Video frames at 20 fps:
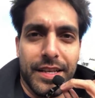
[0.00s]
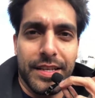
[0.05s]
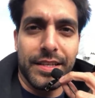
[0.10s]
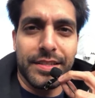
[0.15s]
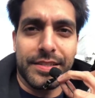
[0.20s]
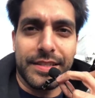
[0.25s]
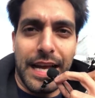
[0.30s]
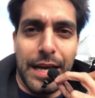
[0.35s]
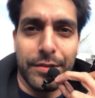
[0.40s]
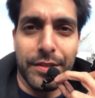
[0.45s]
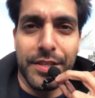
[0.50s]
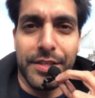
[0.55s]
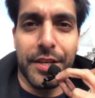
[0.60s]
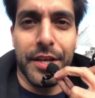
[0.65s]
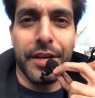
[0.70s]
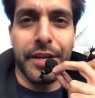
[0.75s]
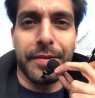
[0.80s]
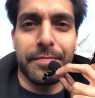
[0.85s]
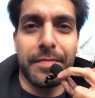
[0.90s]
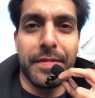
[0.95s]
Sound is
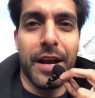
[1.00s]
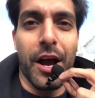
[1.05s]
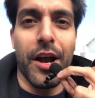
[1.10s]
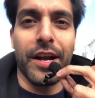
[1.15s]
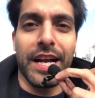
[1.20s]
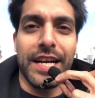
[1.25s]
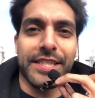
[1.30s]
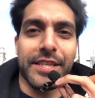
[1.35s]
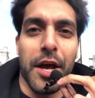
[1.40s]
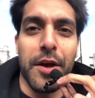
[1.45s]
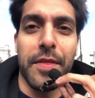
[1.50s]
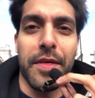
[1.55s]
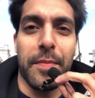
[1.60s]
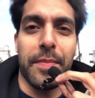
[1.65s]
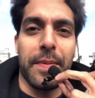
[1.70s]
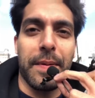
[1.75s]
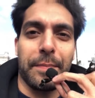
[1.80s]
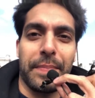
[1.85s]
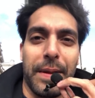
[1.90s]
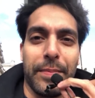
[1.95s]
good. Okay, so the
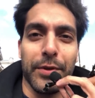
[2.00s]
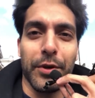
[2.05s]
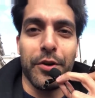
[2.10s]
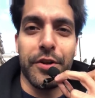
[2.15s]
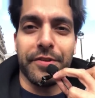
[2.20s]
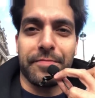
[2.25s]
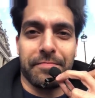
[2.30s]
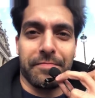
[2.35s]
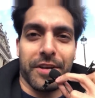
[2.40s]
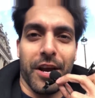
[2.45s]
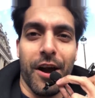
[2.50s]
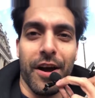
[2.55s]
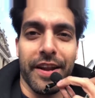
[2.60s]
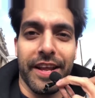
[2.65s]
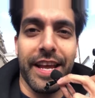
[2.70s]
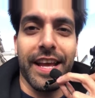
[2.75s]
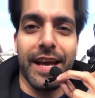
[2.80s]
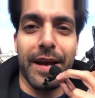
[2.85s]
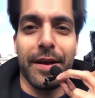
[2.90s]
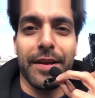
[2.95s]
people who can't
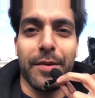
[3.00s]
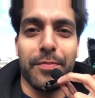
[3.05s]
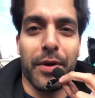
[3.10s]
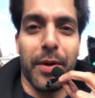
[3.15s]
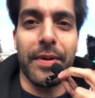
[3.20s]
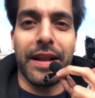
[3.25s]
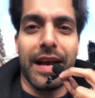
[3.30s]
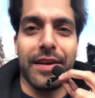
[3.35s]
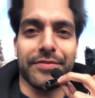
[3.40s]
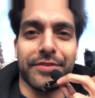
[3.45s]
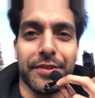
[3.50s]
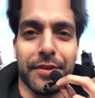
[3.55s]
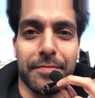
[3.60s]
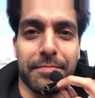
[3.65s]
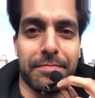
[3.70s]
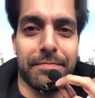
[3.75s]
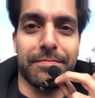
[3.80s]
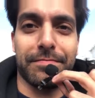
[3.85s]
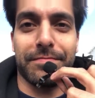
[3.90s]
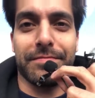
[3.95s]
hear, you probably have to
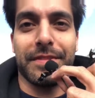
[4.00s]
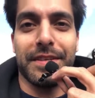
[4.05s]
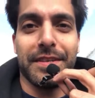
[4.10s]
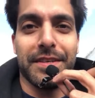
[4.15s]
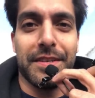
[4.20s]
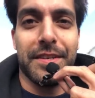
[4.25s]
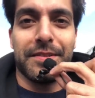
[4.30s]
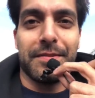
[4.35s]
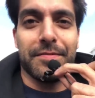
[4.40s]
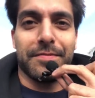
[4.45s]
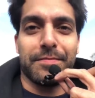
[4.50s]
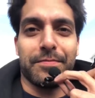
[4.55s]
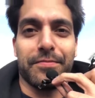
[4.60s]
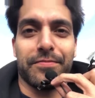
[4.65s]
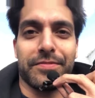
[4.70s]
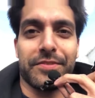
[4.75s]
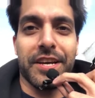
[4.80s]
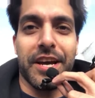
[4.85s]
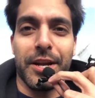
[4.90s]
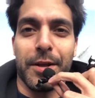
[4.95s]

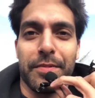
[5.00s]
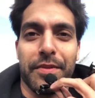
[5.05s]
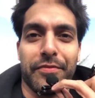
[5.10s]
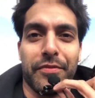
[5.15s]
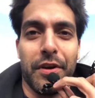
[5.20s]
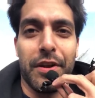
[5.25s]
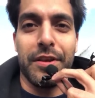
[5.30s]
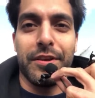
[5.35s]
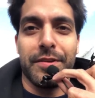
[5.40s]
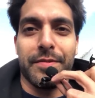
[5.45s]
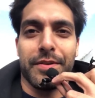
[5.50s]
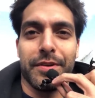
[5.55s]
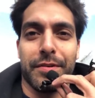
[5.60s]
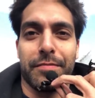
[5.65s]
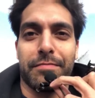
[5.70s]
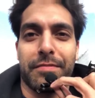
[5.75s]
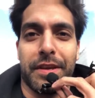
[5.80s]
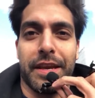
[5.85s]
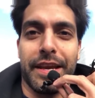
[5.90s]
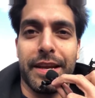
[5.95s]
turn up the volume or
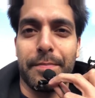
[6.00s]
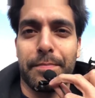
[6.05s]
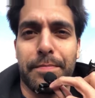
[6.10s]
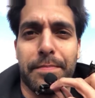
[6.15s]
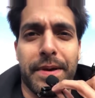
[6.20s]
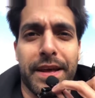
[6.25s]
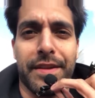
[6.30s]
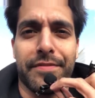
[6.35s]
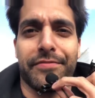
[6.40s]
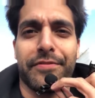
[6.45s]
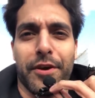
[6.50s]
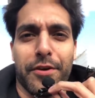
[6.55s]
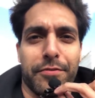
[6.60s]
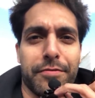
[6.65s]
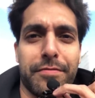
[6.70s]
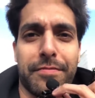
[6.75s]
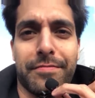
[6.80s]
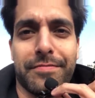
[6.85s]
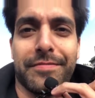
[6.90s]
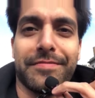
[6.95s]
get a better
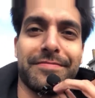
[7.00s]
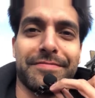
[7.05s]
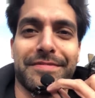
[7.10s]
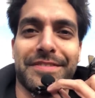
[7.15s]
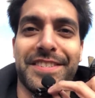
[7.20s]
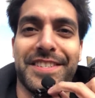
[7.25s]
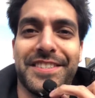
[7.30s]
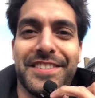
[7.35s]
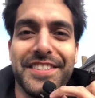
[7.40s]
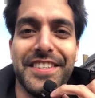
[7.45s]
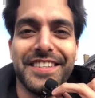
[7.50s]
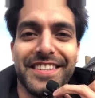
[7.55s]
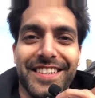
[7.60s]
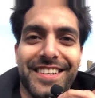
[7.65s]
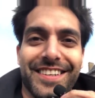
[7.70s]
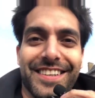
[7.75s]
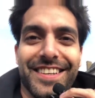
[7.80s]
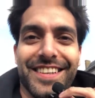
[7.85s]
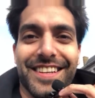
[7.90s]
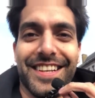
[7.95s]
phone.
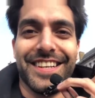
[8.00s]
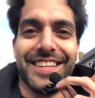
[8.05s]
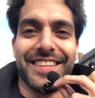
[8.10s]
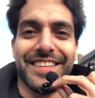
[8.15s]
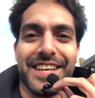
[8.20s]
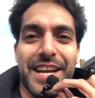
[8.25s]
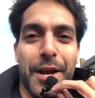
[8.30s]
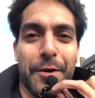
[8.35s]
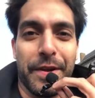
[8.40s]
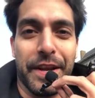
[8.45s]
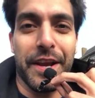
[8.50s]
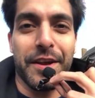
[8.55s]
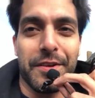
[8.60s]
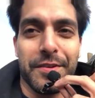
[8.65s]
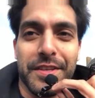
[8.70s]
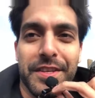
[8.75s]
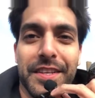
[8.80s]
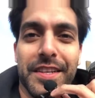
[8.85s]
There we go.